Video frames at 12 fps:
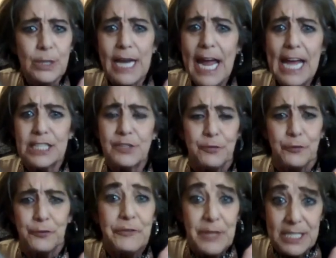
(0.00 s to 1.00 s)
eggs for
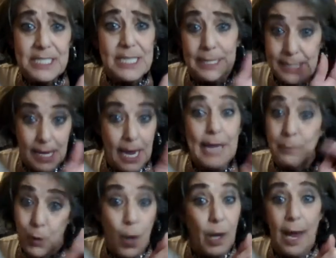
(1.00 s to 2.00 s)
50 cents. And I am
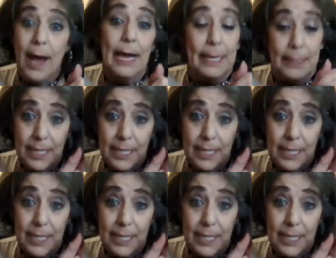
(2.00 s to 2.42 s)
not lying.